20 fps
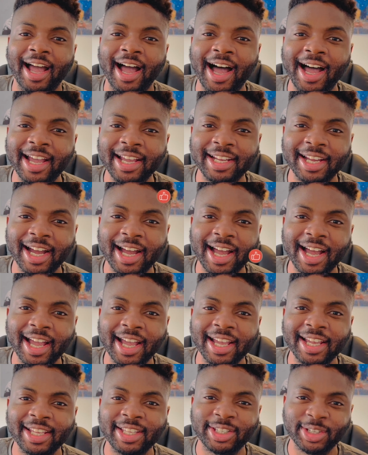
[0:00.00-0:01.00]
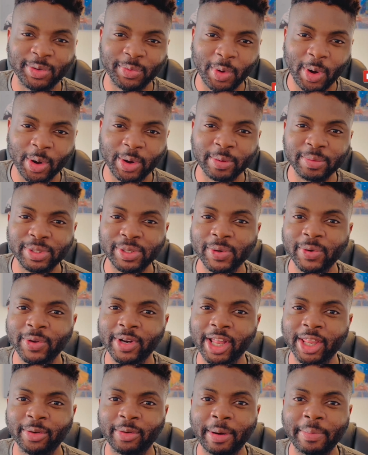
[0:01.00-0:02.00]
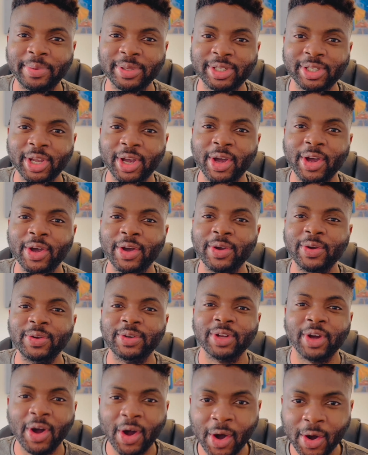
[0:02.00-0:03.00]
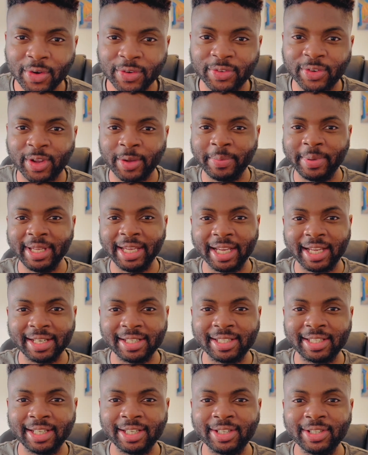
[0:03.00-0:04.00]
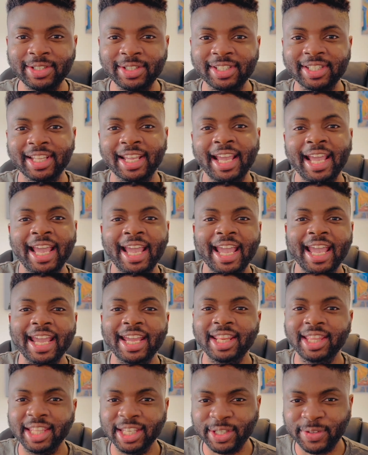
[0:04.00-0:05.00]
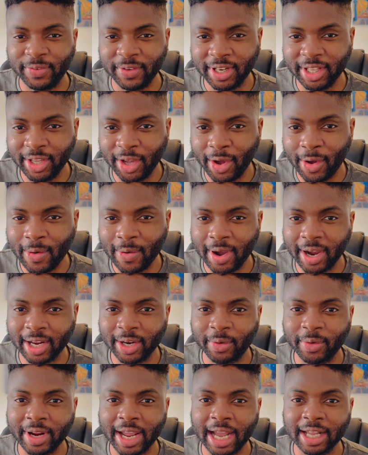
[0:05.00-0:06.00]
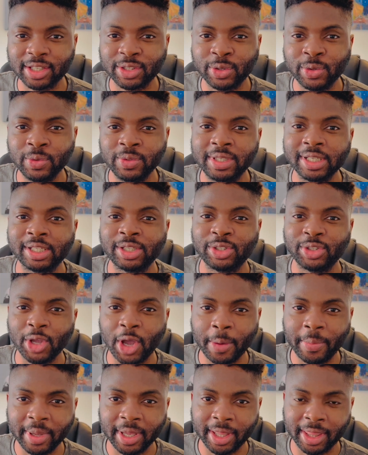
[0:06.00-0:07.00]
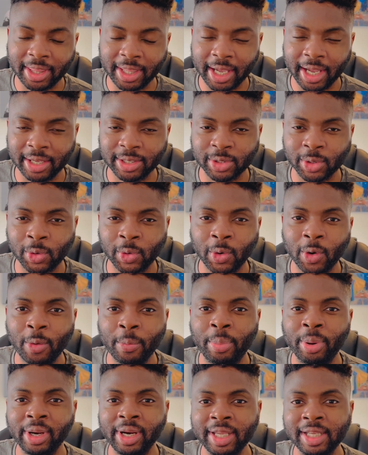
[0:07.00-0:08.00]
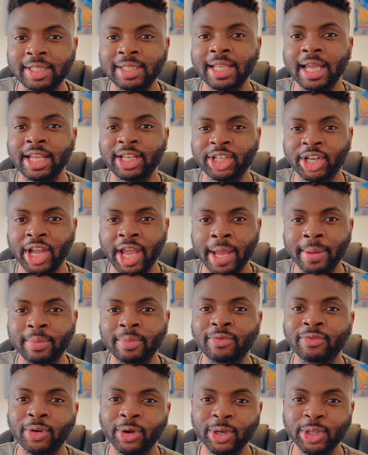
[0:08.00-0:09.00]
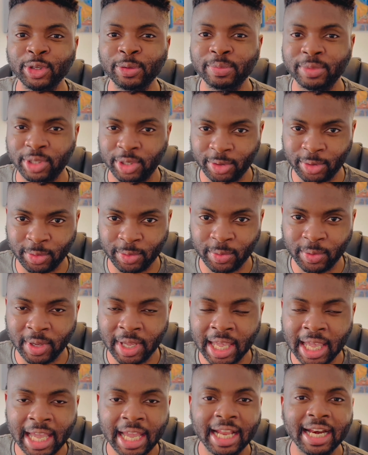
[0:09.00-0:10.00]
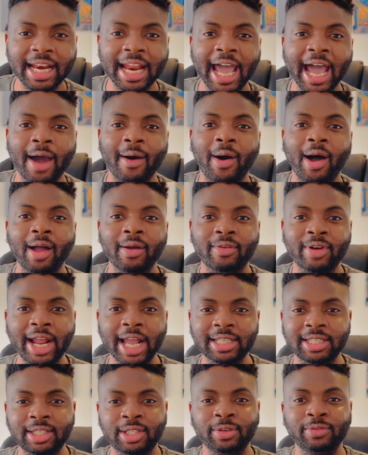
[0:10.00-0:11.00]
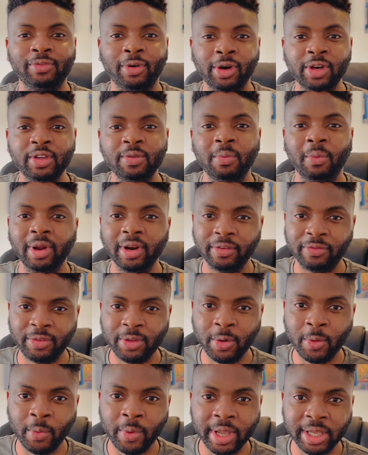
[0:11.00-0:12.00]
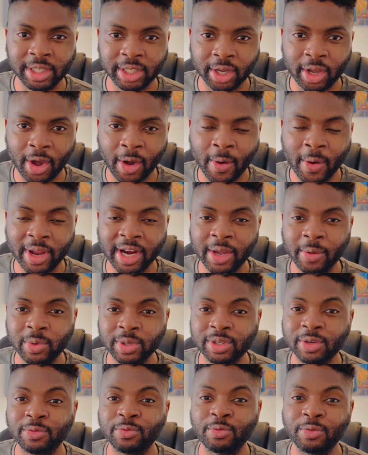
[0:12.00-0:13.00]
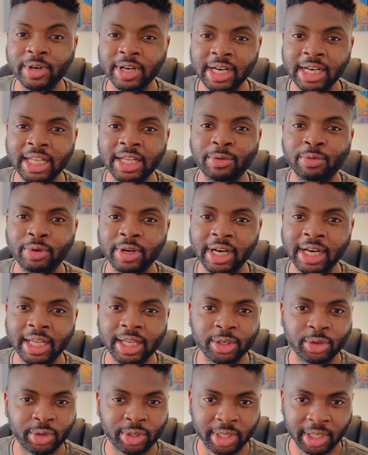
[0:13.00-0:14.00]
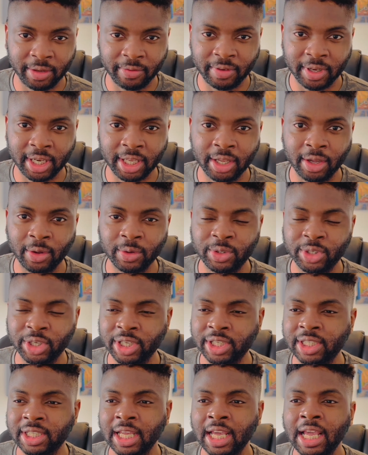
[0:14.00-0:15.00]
Hi guys, and welcome to another episode of Kabir Considers. In this video, I'm going to react to Disturbing Things Caught on Police Dashcam Volume 2. Now, I reacted to Volume 1 a few weeks ago, and it was a really, really interesting video. Just,